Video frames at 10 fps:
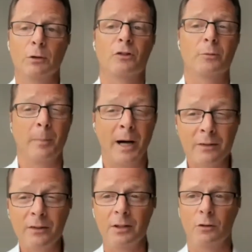smart
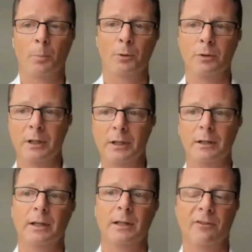city
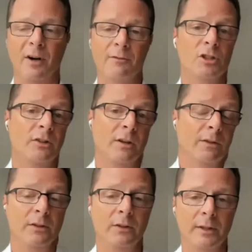opportunity and 5G
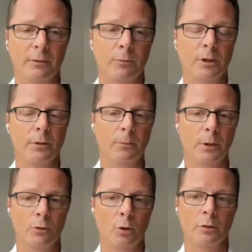services that
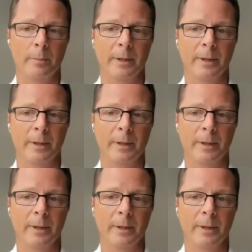we talked